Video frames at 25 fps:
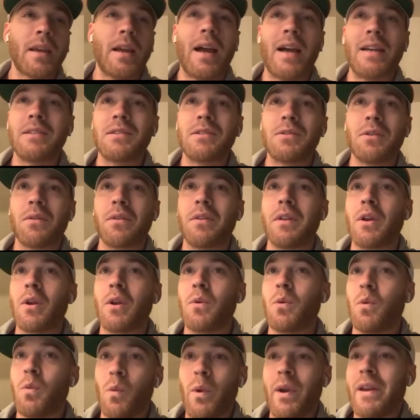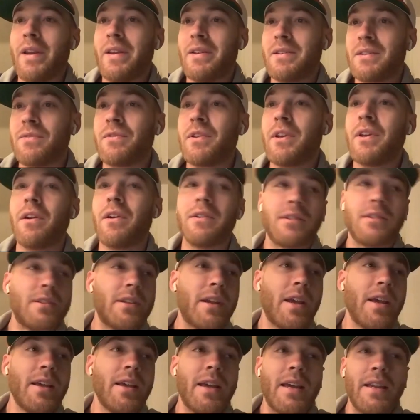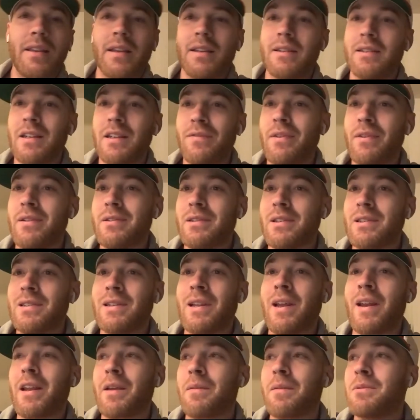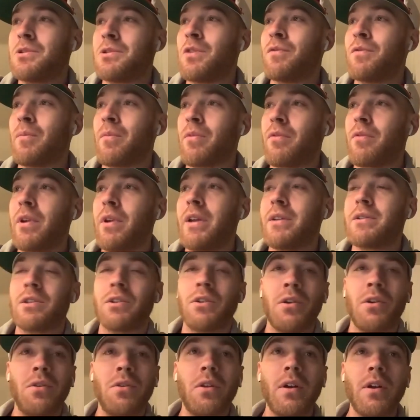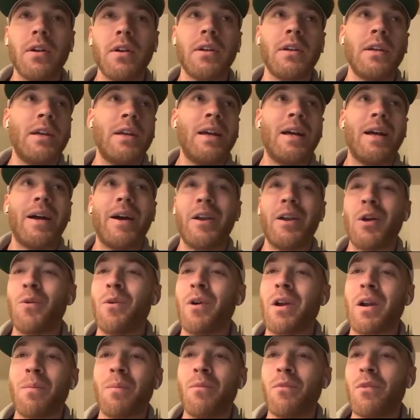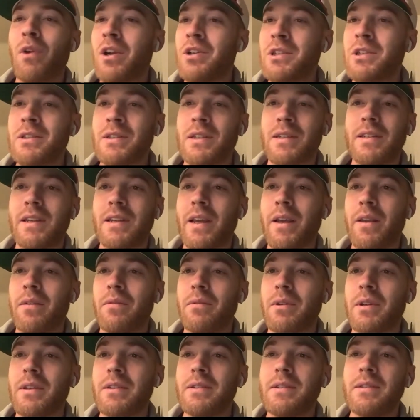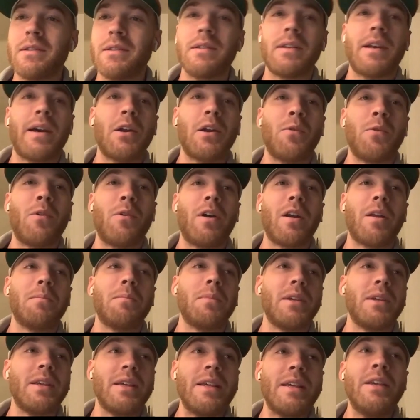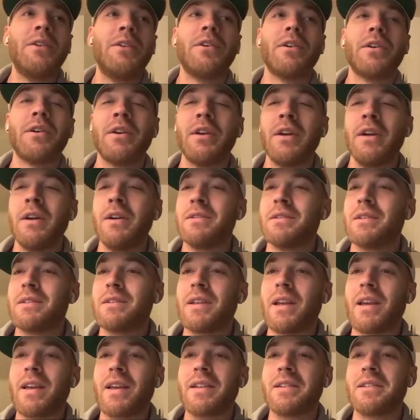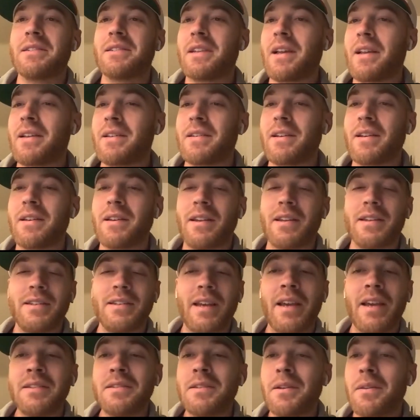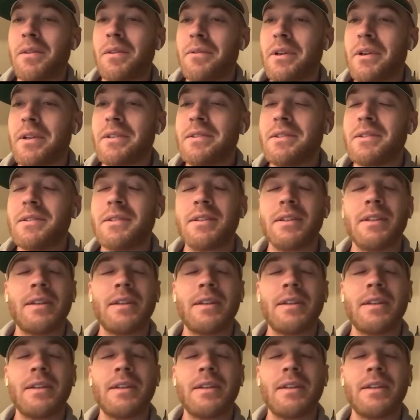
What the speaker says: still think when his feet are set and the defense is letting him shoot from 3, it's a good look. I don't want him rushing to take threes. I don't want him eager to take contested threes.